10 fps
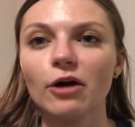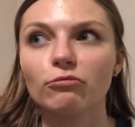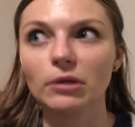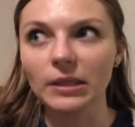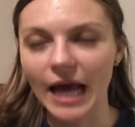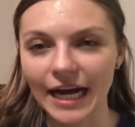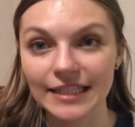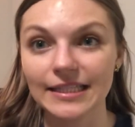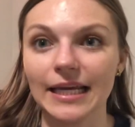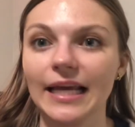
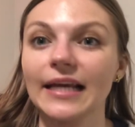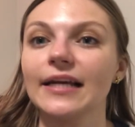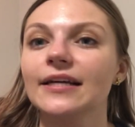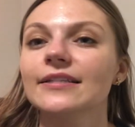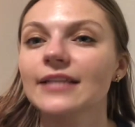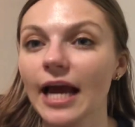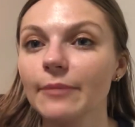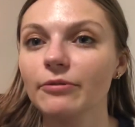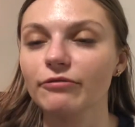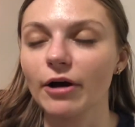relaxing
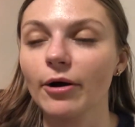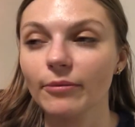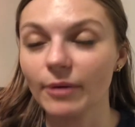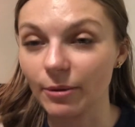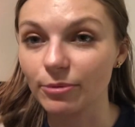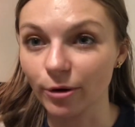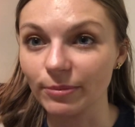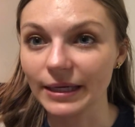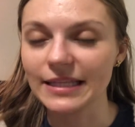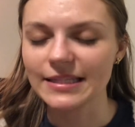type of
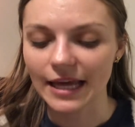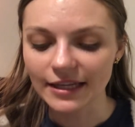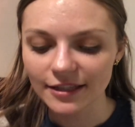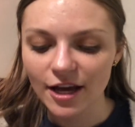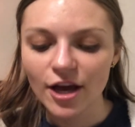appropriate scent.